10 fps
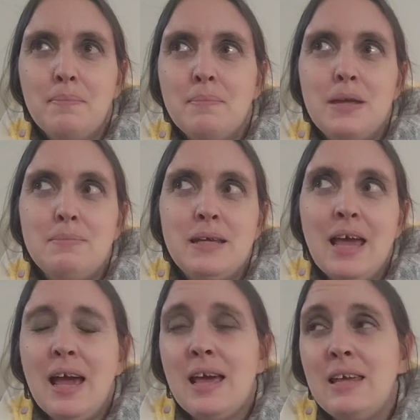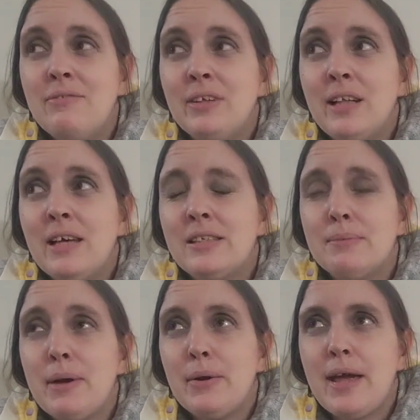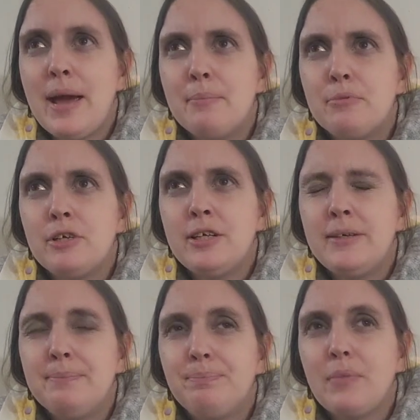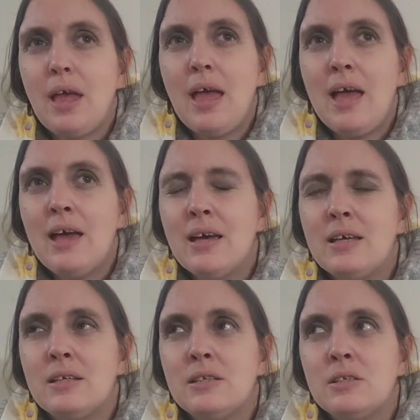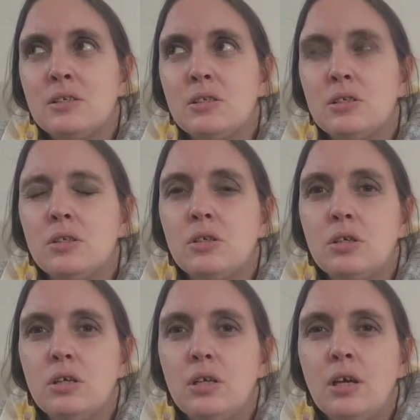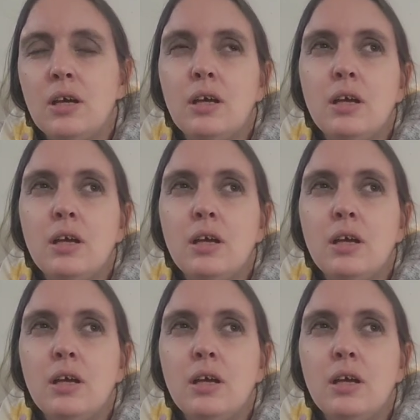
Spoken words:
made me care even less about Cambry, and yeah,